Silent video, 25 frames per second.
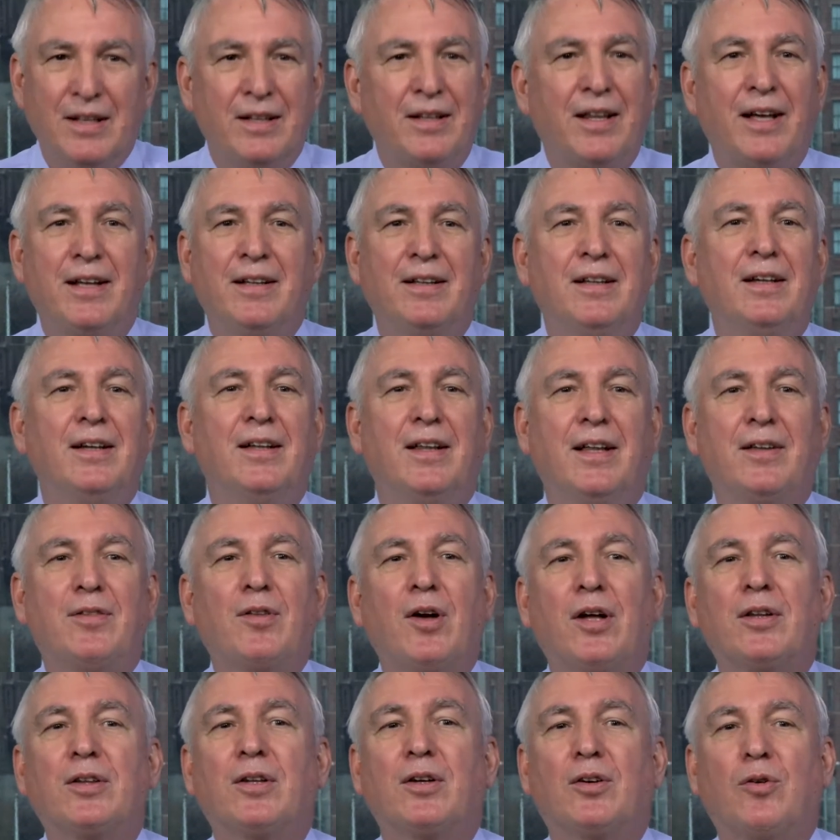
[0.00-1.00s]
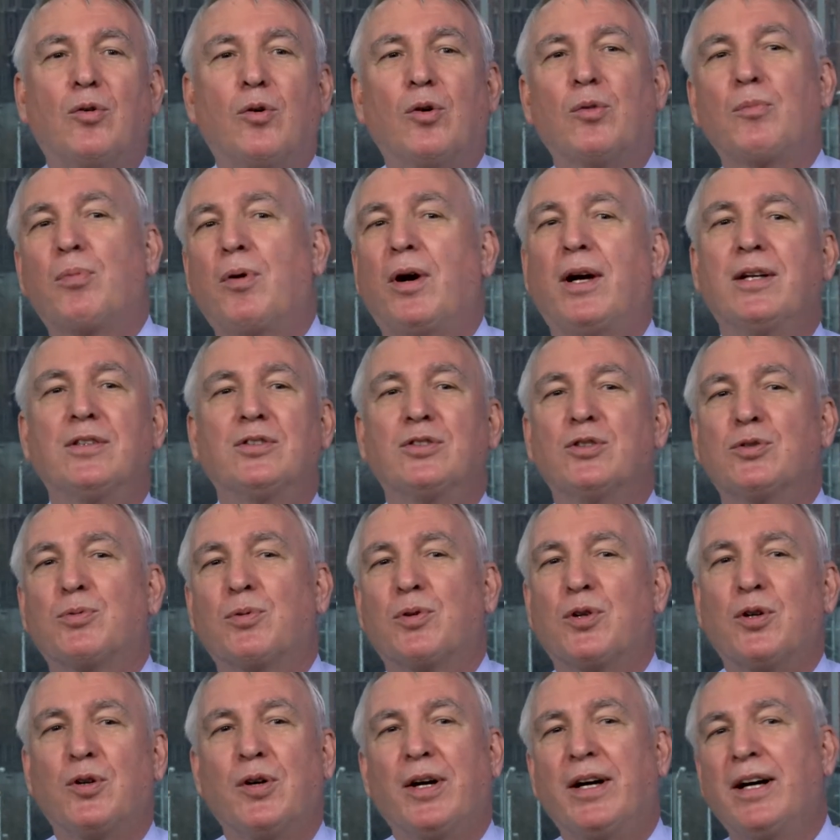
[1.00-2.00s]
They, they thought the corn prices
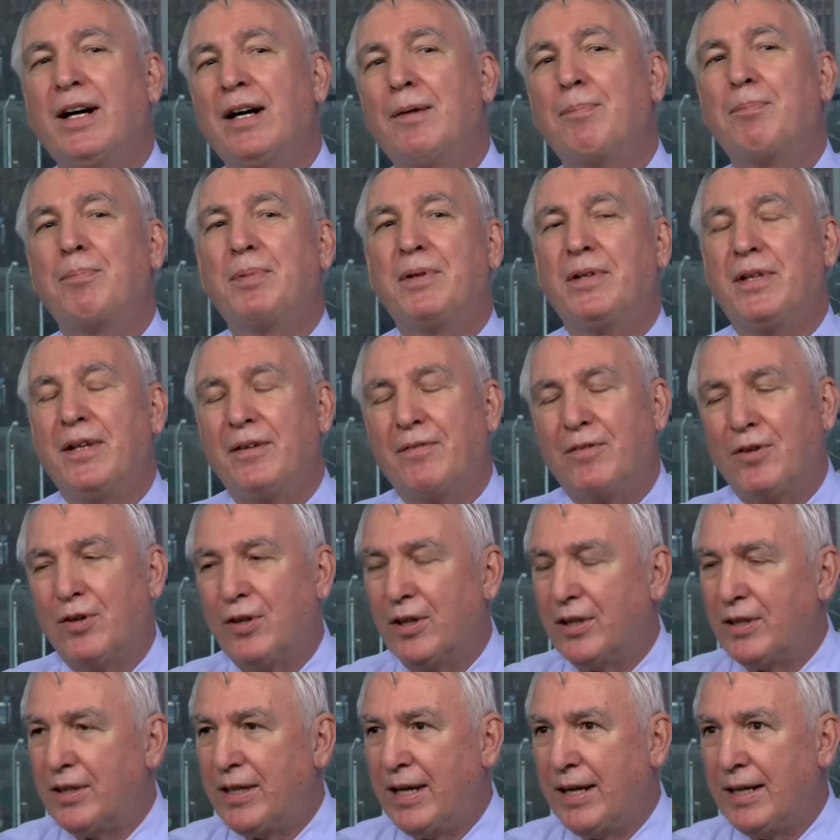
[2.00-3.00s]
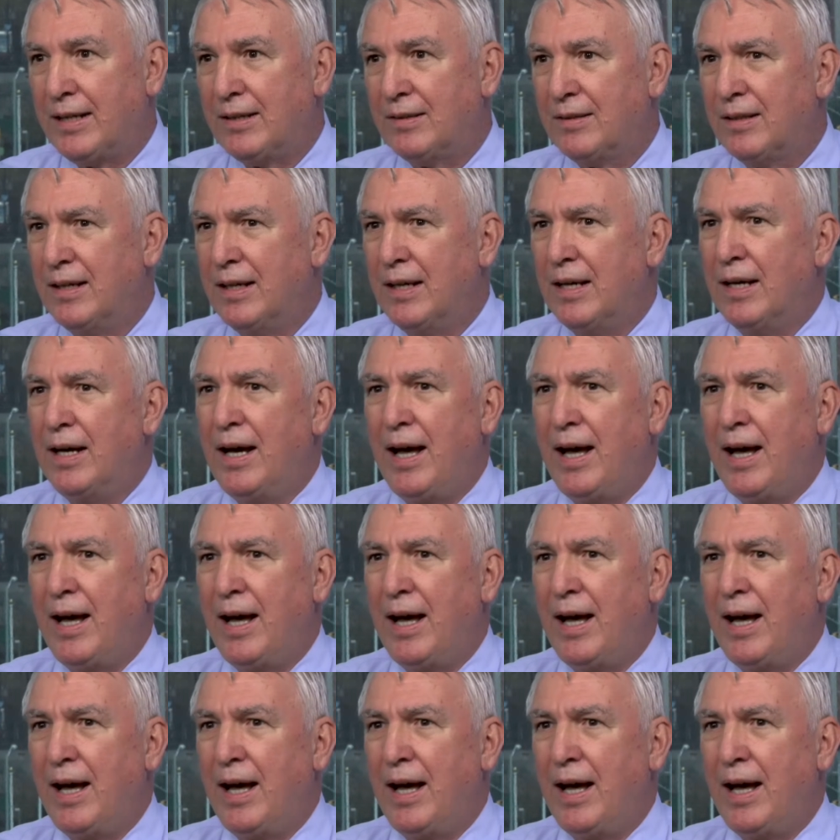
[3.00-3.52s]
were going up, and they've gone down.